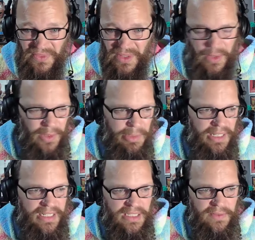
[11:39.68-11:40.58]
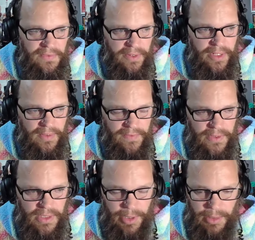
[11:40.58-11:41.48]
You know what I mean? That's the very
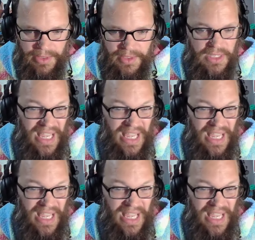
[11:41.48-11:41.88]
confusing part about this.